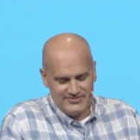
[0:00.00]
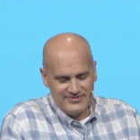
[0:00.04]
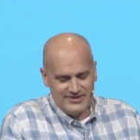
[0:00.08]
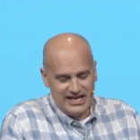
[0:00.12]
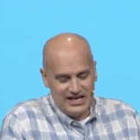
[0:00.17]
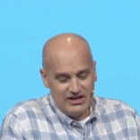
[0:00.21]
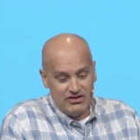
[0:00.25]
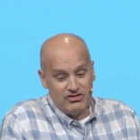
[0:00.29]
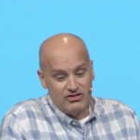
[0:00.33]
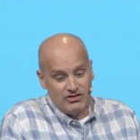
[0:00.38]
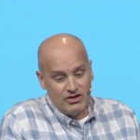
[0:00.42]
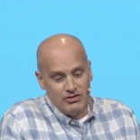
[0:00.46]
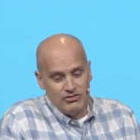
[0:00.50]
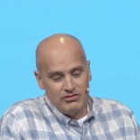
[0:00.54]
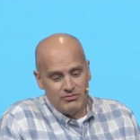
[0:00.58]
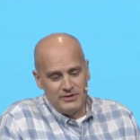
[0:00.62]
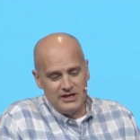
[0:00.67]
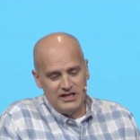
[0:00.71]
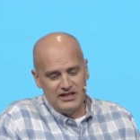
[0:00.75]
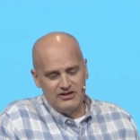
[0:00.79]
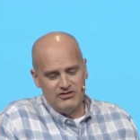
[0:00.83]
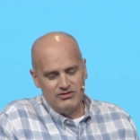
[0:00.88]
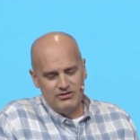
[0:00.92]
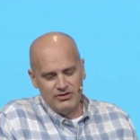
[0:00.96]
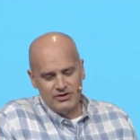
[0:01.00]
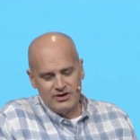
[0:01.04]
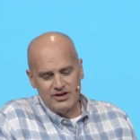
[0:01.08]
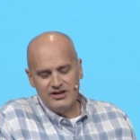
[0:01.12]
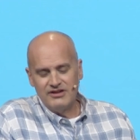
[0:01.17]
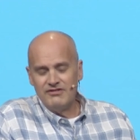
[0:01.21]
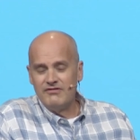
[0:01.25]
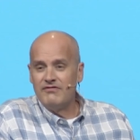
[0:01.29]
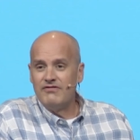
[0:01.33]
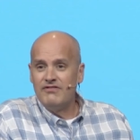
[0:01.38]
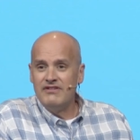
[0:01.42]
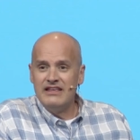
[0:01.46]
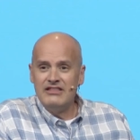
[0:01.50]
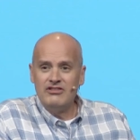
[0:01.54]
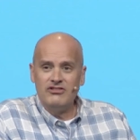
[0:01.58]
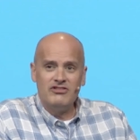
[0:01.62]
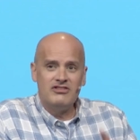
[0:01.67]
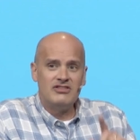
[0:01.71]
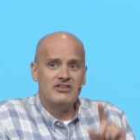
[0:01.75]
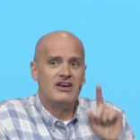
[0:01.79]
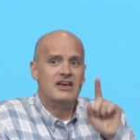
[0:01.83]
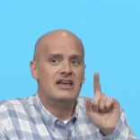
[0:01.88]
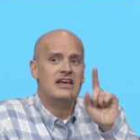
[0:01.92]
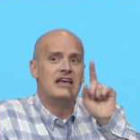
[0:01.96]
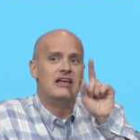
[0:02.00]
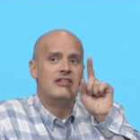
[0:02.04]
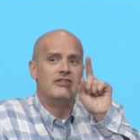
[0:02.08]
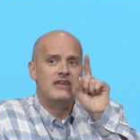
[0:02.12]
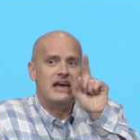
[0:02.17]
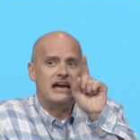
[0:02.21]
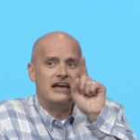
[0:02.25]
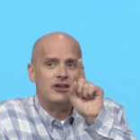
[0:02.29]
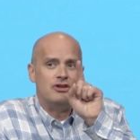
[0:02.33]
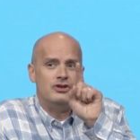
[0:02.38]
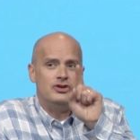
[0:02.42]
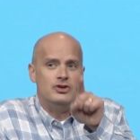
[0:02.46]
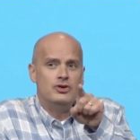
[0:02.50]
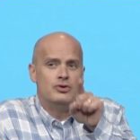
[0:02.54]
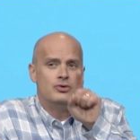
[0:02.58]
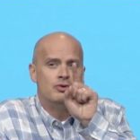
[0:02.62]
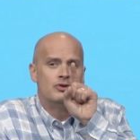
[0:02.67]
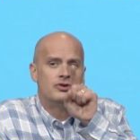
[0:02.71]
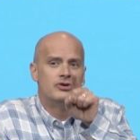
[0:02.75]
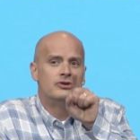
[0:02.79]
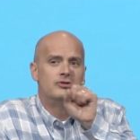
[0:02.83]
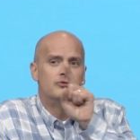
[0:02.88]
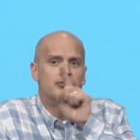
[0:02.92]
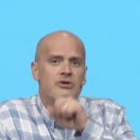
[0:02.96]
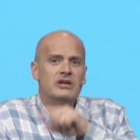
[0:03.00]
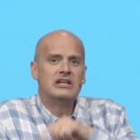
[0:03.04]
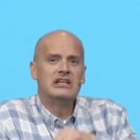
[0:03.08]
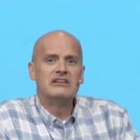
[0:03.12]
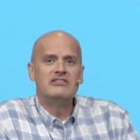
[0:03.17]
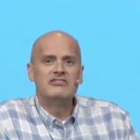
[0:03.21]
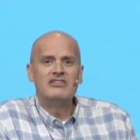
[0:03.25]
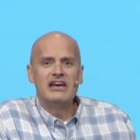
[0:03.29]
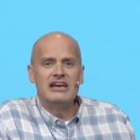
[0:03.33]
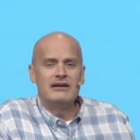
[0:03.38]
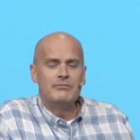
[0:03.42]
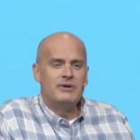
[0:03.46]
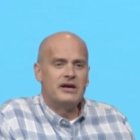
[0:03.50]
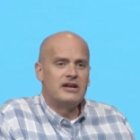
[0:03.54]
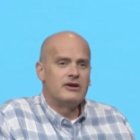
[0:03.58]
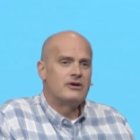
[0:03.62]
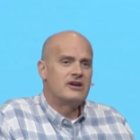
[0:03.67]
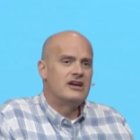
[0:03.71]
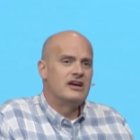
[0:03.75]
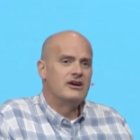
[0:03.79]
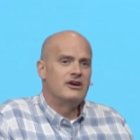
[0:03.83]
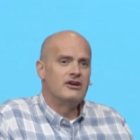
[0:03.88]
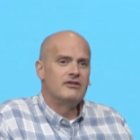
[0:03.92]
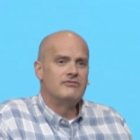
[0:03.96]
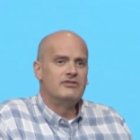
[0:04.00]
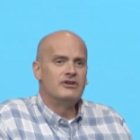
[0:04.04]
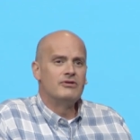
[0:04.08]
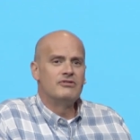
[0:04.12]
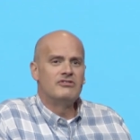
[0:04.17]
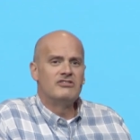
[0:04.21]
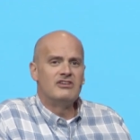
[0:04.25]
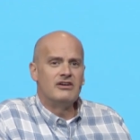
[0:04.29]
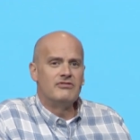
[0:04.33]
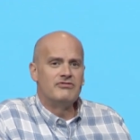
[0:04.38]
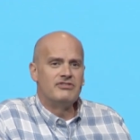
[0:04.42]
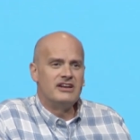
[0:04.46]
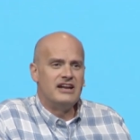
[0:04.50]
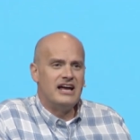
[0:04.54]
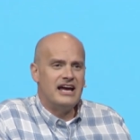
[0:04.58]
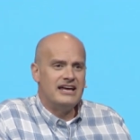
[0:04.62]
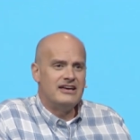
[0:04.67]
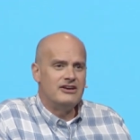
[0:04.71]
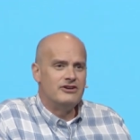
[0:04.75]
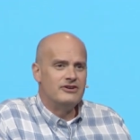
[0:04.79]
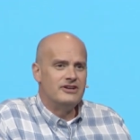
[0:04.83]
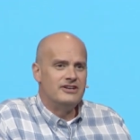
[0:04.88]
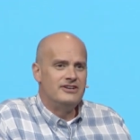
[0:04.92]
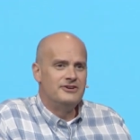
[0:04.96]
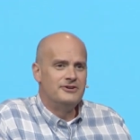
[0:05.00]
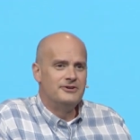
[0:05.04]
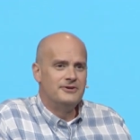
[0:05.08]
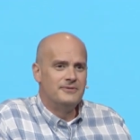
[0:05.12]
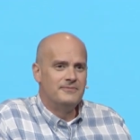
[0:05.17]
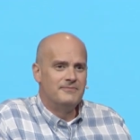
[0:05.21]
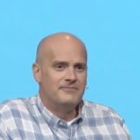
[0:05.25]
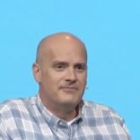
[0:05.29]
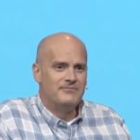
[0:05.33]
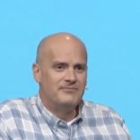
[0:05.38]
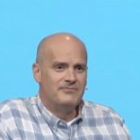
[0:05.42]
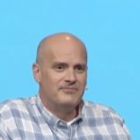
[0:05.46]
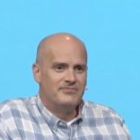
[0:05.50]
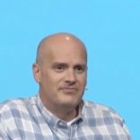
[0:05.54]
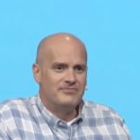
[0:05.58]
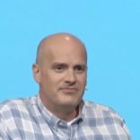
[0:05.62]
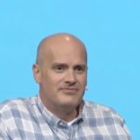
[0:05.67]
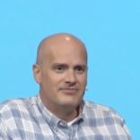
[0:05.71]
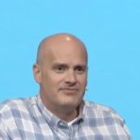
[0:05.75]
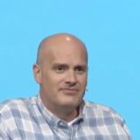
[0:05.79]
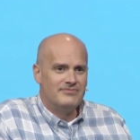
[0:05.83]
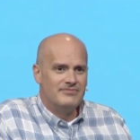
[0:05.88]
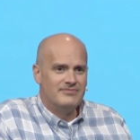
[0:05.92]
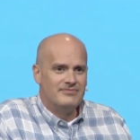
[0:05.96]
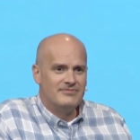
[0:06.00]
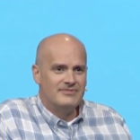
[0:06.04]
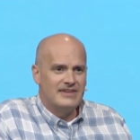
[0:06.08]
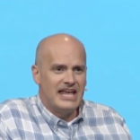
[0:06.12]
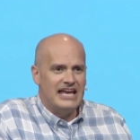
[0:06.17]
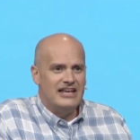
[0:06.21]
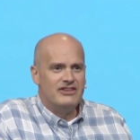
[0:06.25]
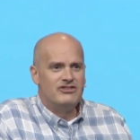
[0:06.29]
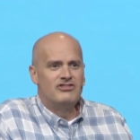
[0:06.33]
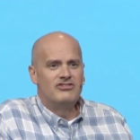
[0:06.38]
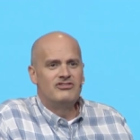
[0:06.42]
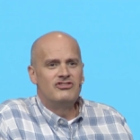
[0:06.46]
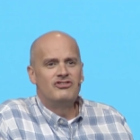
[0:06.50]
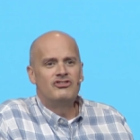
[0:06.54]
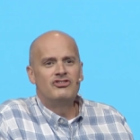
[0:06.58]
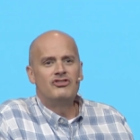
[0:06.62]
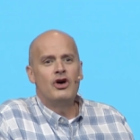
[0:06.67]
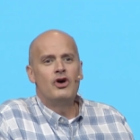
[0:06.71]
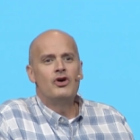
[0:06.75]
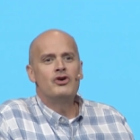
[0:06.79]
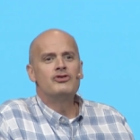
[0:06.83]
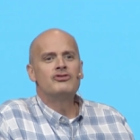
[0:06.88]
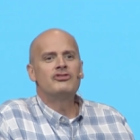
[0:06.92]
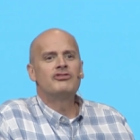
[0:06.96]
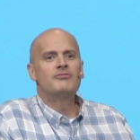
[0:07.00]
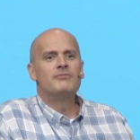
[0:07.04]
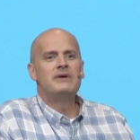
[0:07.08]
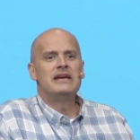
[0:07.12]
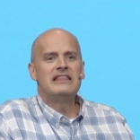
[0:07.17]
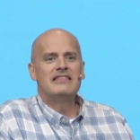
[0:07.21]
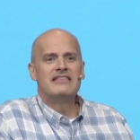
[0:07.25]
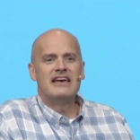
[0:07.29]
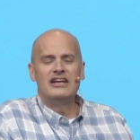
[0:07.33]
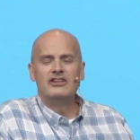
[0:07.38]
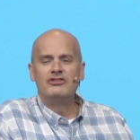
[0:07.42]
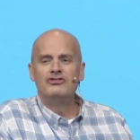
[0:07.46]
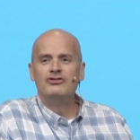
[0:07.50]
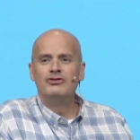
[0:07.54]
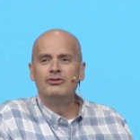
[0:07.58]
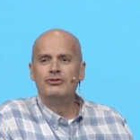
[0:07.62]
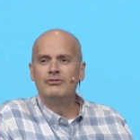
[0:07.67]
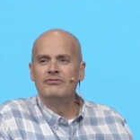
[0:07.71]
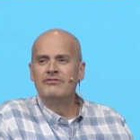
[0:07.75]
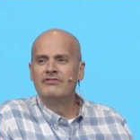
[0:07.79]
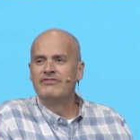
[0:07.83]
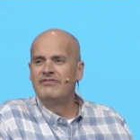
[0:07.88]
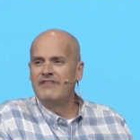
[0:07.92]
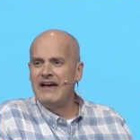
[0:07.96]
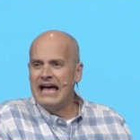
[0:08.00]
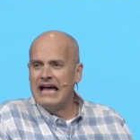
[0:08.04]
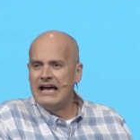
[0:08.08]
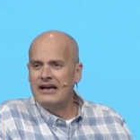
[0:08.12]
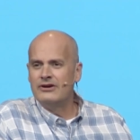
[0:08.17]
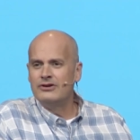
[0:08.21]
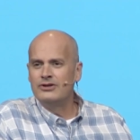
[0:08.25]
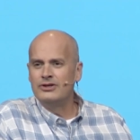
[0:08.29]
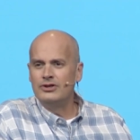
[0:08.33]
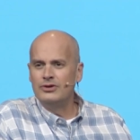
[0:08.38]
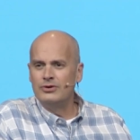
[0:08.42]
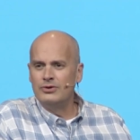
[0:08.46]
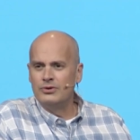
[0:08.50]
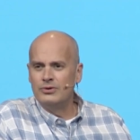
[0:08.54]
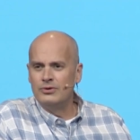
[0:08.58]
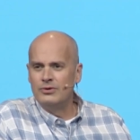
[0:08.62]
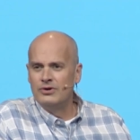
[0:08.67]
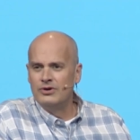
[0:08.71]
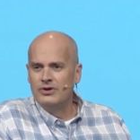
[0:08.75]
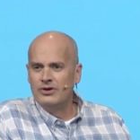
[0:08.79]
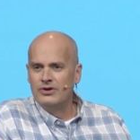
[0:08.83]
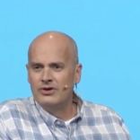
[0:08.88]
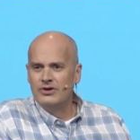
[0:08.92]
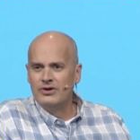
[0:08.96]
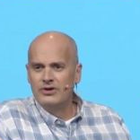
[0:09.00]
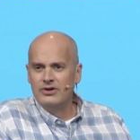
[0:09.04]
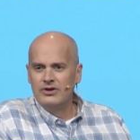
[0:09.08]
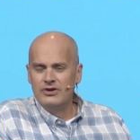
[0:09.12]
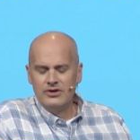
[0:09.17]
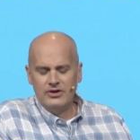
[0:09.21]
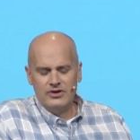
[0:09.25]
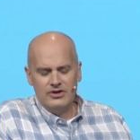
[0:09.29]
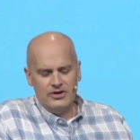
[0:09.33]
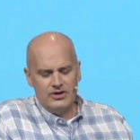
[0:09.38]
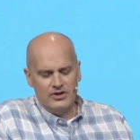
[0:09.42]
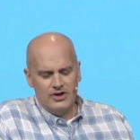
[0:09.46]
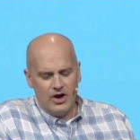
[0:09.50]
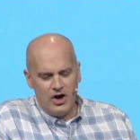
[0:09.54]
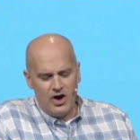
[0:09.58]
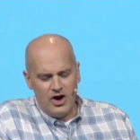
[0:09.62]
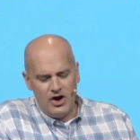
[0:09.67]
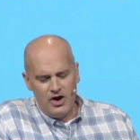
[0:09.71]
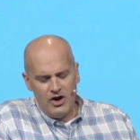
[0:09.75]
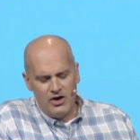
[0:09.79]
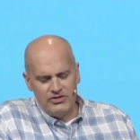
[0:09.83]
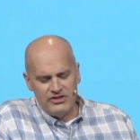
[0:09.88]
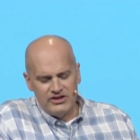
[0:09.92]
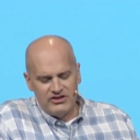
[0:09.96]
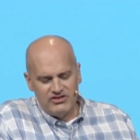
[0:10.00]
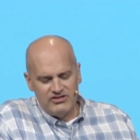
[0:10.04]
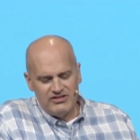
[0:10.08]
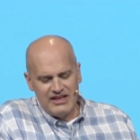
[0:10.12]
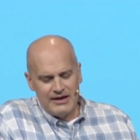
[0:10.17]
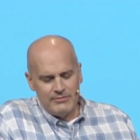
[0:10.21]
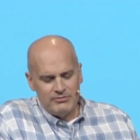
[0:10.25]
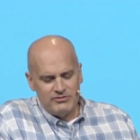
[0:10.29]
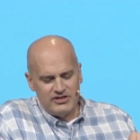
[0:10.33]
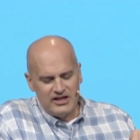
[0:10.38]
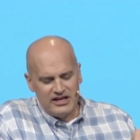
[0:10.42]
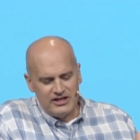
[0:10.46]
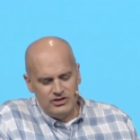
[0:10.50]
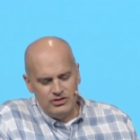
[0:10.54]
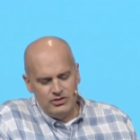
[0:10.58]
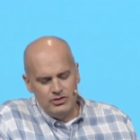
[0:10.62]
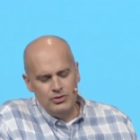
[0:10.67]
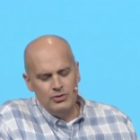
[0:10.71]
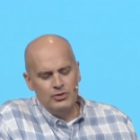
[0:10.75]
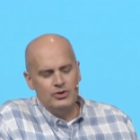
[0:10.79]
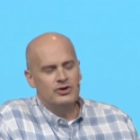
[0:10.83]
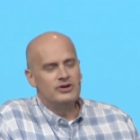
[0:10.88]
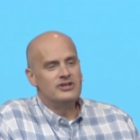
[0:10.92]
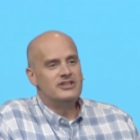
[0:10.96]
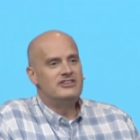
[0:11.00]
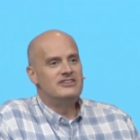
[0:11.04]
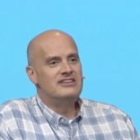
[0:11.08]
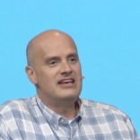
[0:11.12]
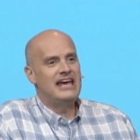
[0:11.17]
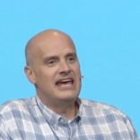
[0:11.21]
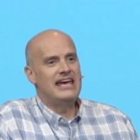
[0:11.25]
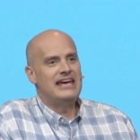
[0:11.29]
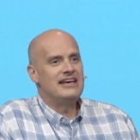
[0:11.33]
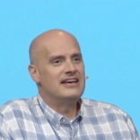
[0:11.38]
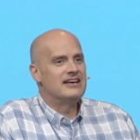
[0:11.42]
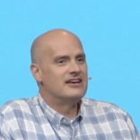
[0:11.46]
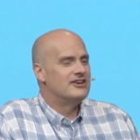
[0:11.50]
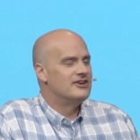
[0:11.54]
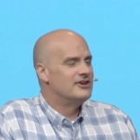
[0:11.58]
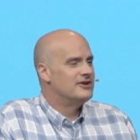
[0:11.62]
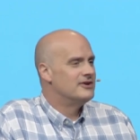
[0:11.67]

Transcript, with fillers: It shows me that you're convinced that you could really take better care of yourself than I could. It shows me that you value all the steps that you could take